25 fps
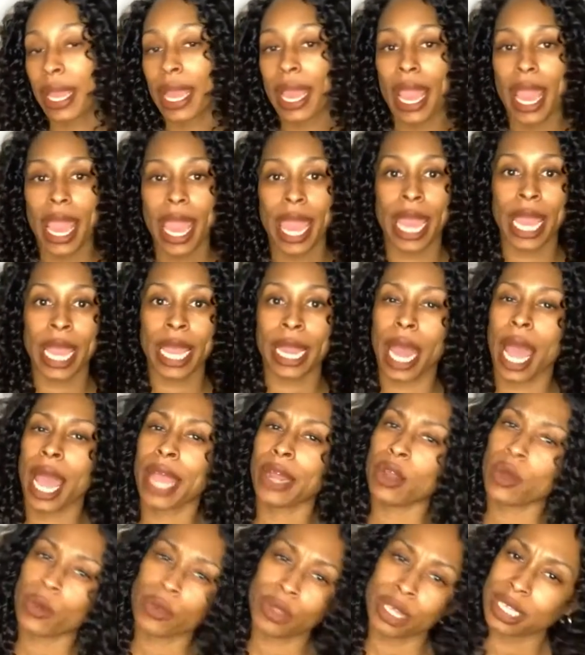And I know
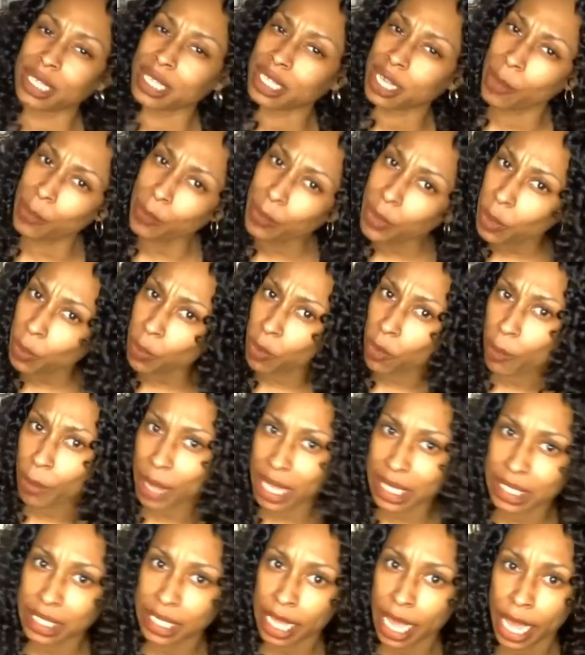that some people may
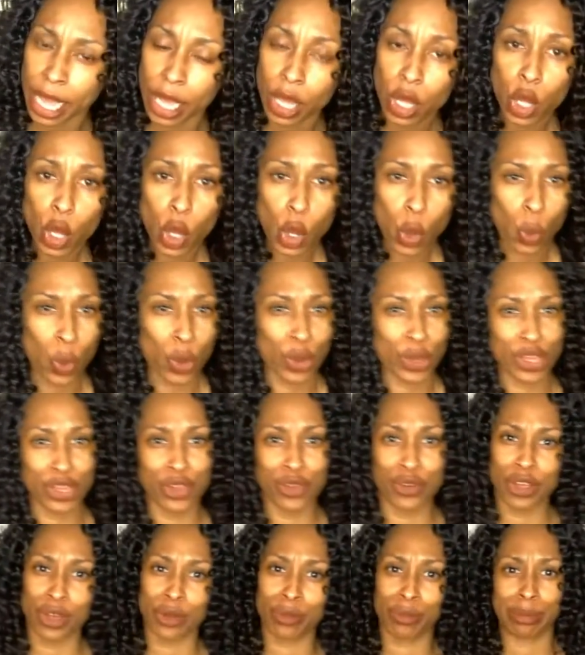say, well, you
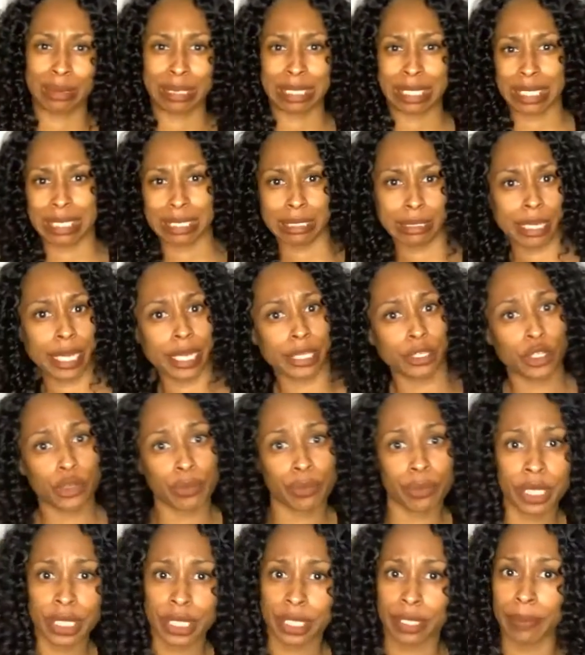know, can't you miss
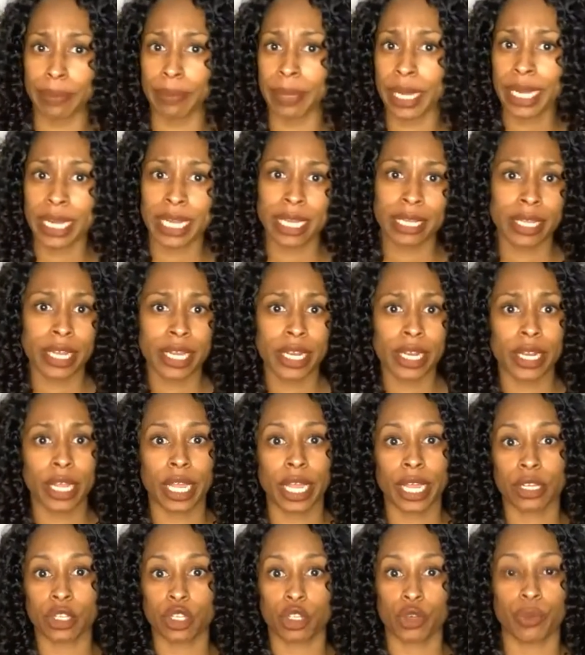some money there?
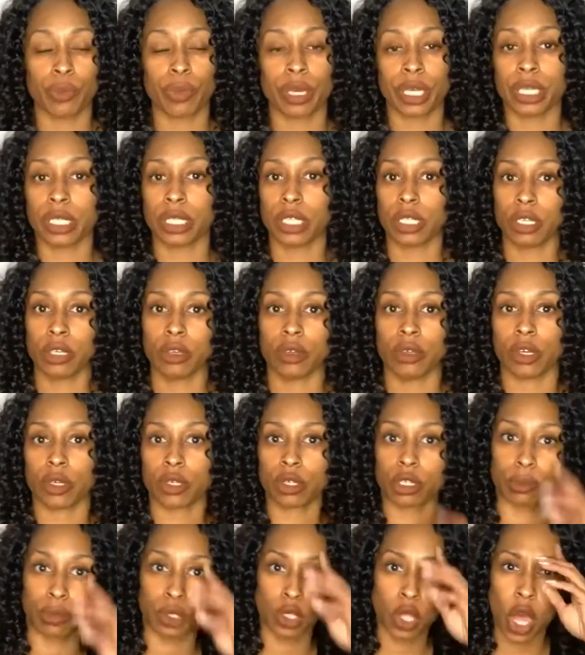Can't you miss, some
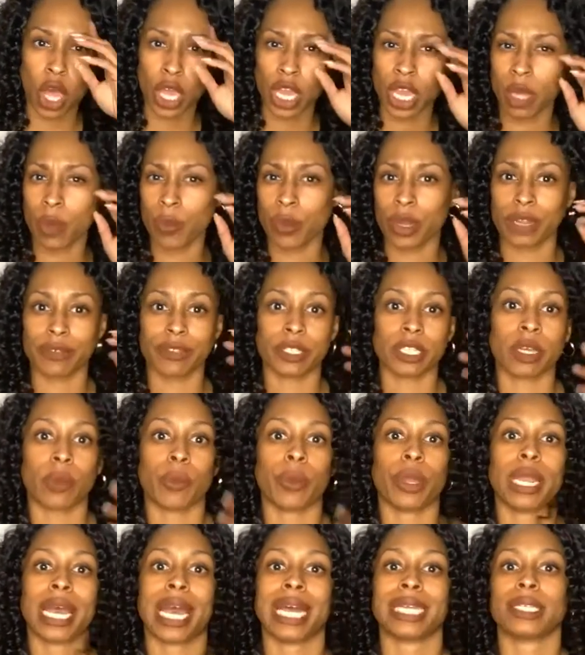talking? What if someone
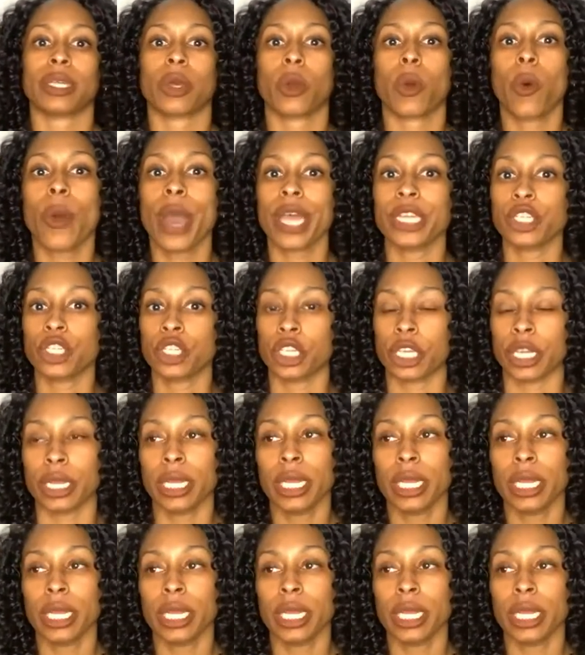has a question?